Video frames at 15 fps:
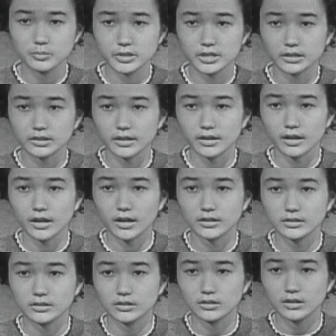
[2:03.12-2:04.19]
And what is the guard
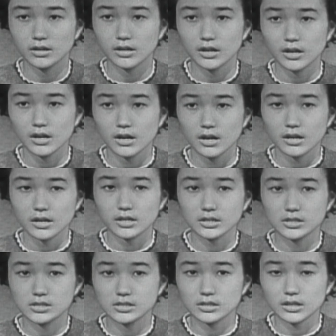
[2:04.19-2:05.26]
called?
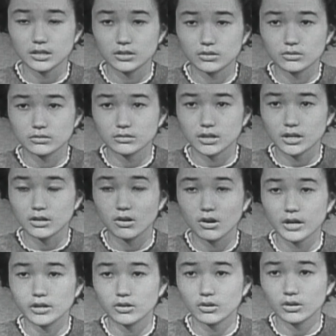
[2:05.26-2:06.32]
It's either a
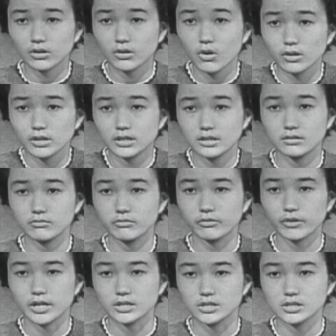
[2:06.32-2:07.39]
guard or a coquille in
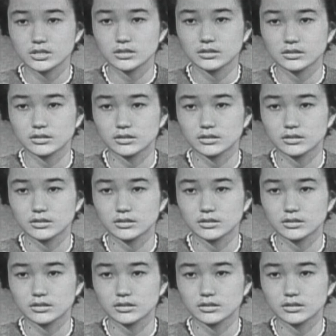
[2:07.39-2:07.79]
French.